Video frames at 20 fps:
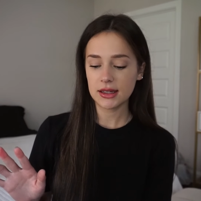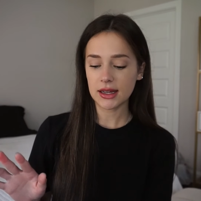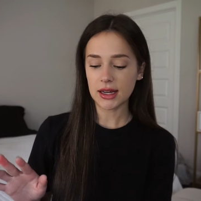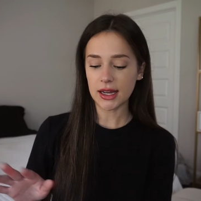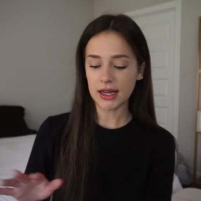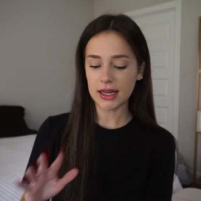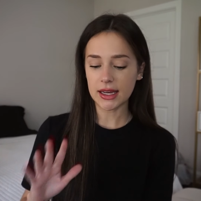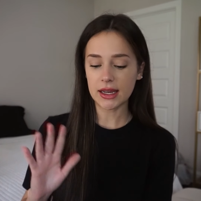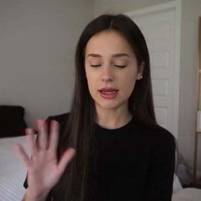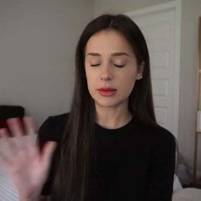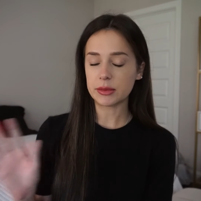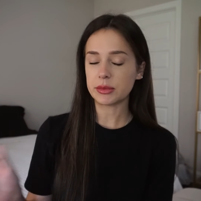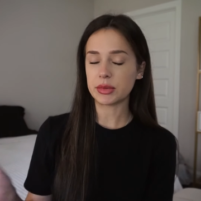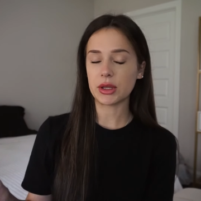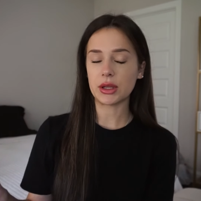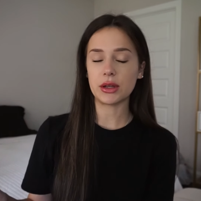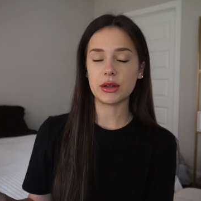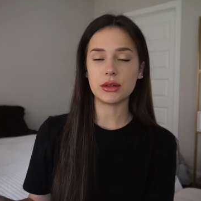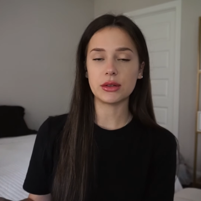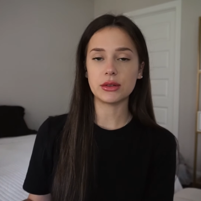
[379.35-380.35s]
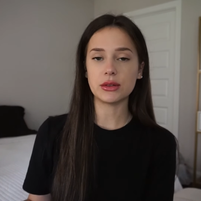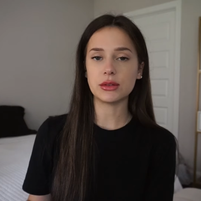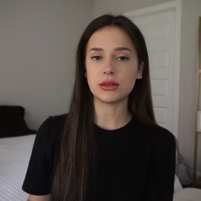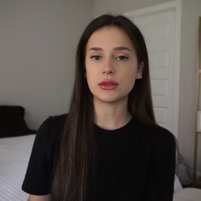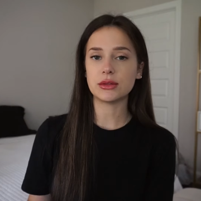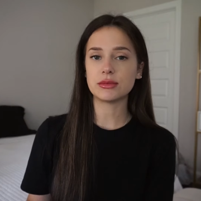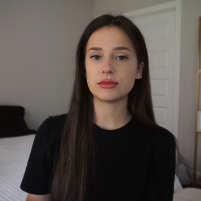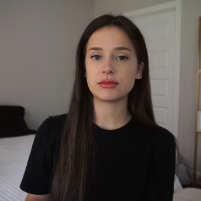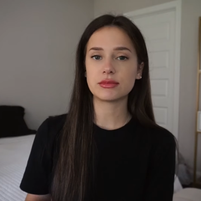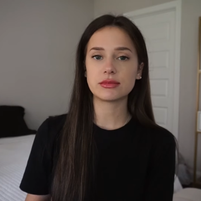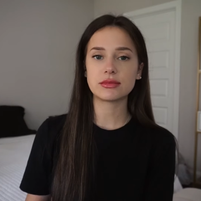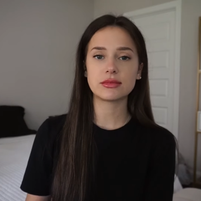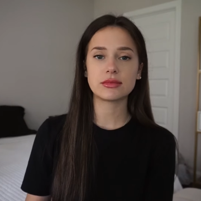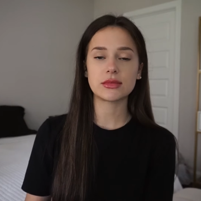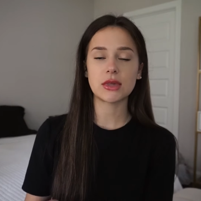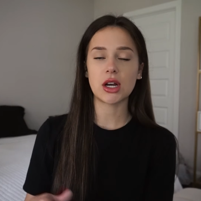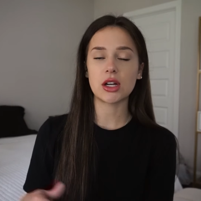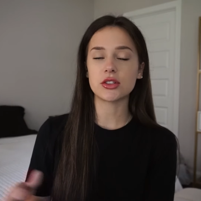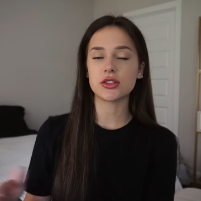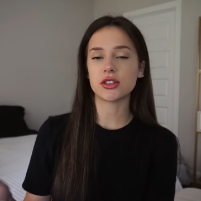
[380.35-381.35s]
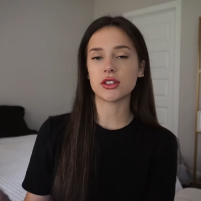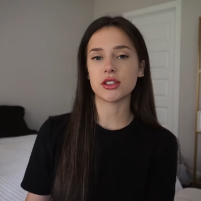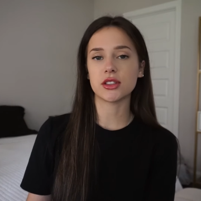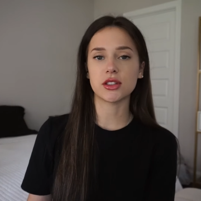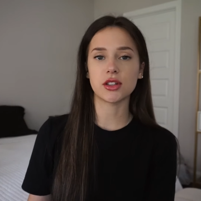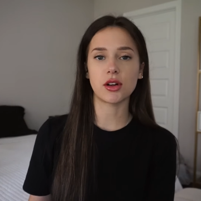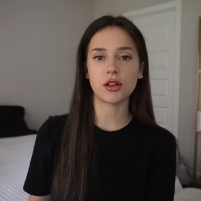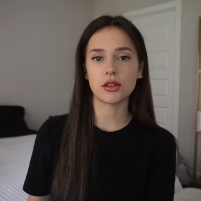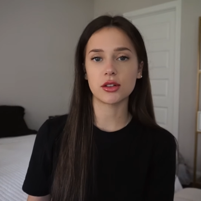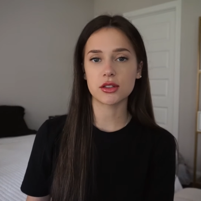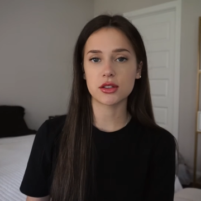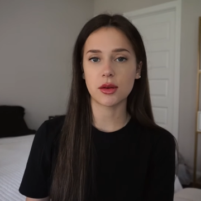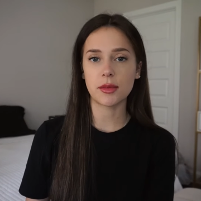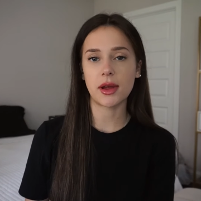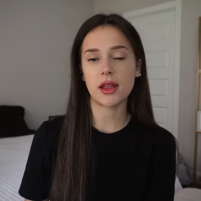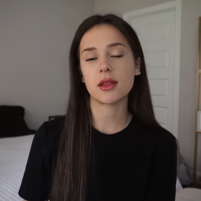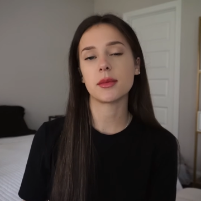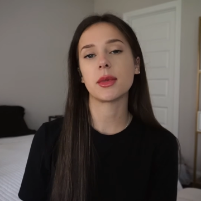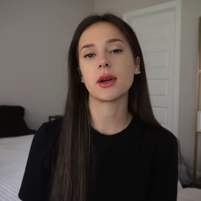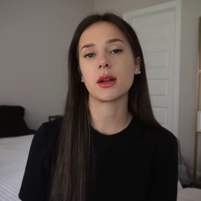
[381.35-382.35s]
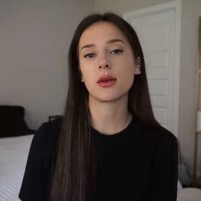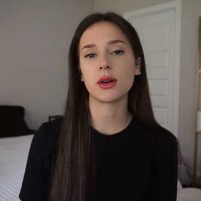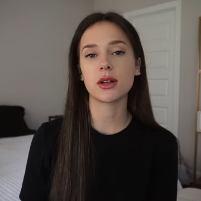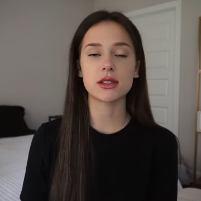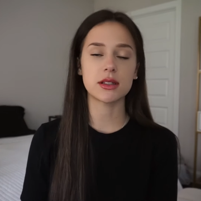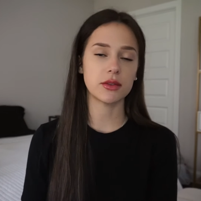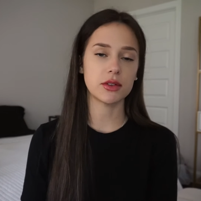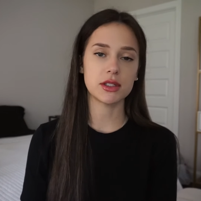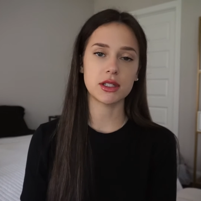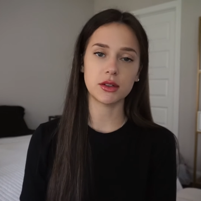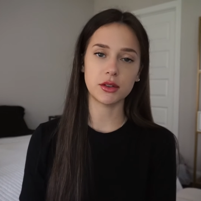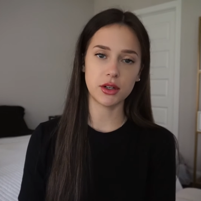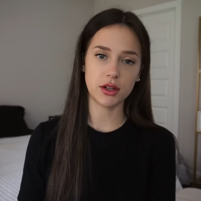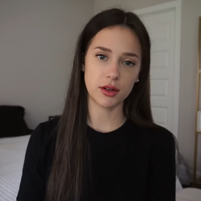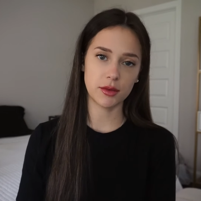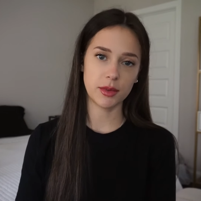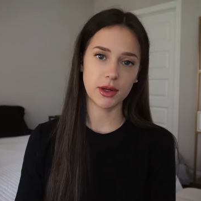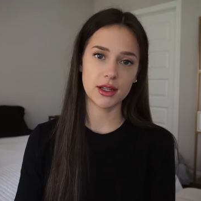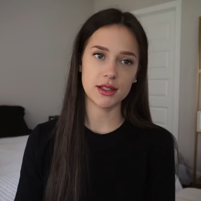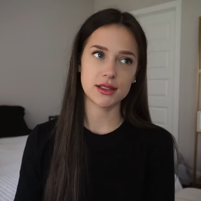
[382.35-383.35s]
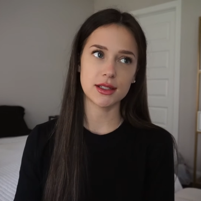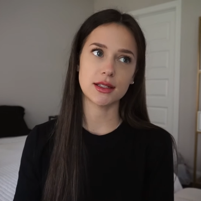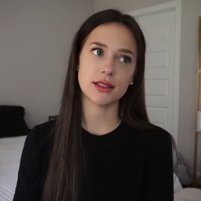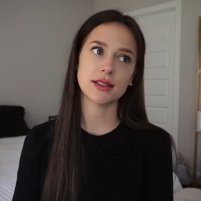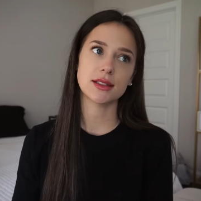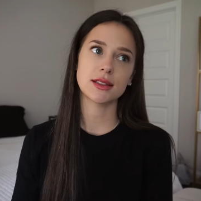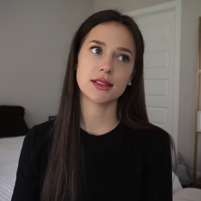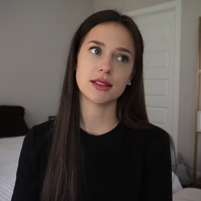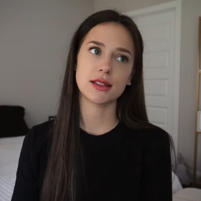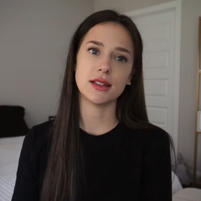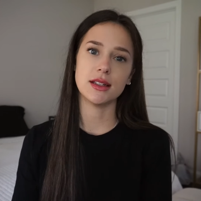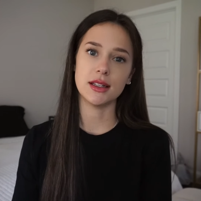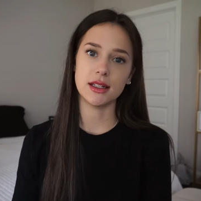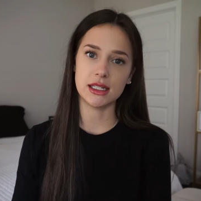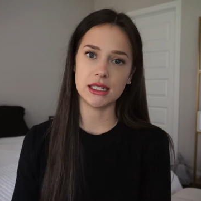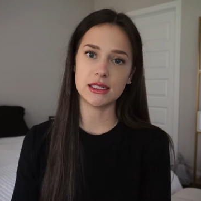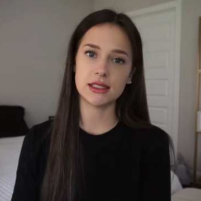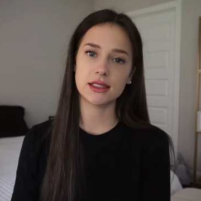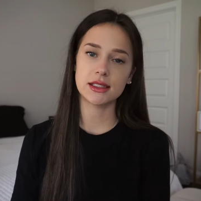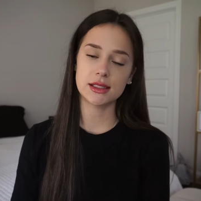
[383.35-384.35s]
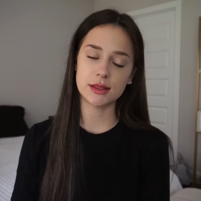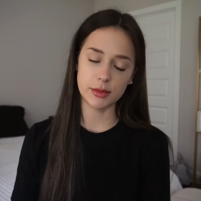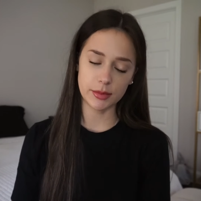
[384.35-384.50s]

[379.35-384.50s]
I can't blow hundreds of dollars on Bath & Body Works every single year because that's nuts.